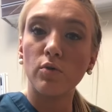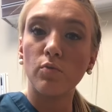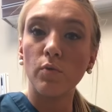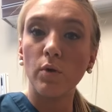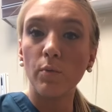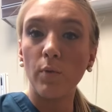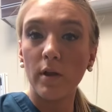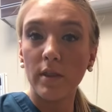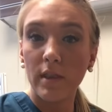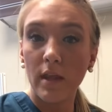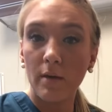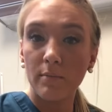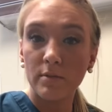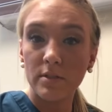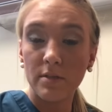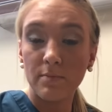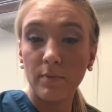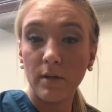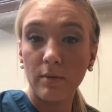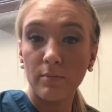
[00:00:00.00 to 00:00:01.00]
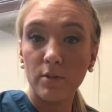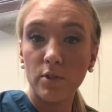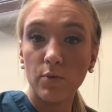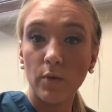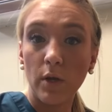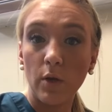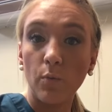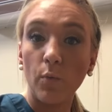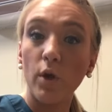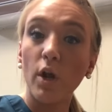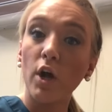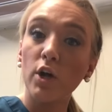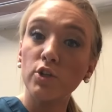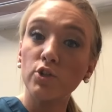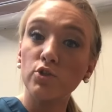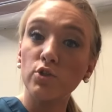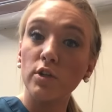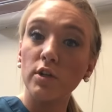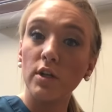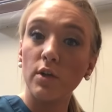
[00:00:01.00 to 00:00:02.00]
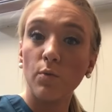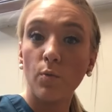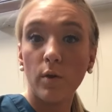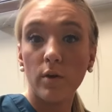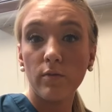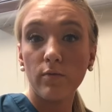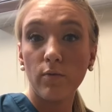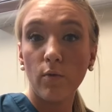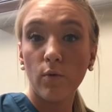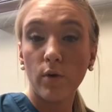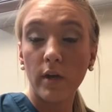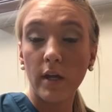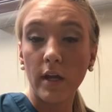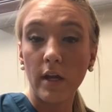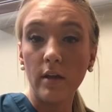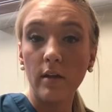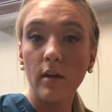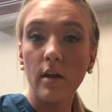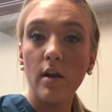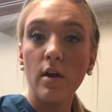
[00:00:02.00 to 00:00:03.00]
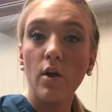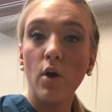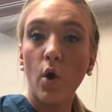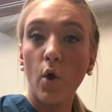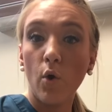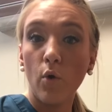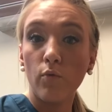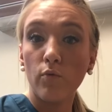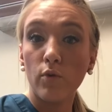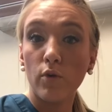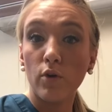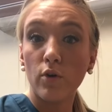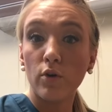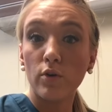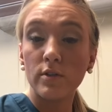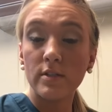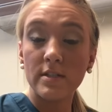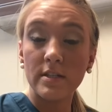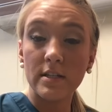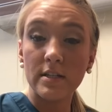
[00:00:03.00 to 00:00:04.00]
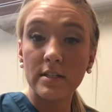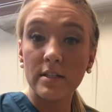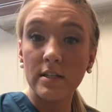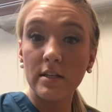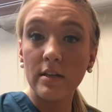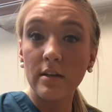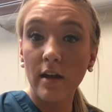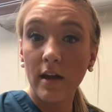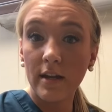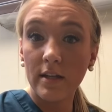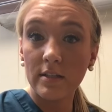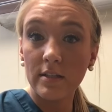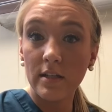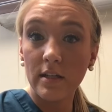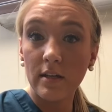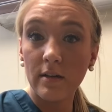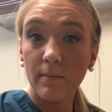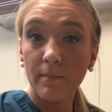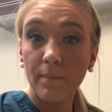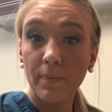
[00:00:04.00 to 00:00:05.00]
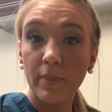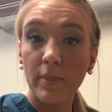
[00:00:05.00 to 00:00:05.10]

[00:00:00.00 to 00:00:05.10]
we want that to be between 100 and 140 over 60 to 90.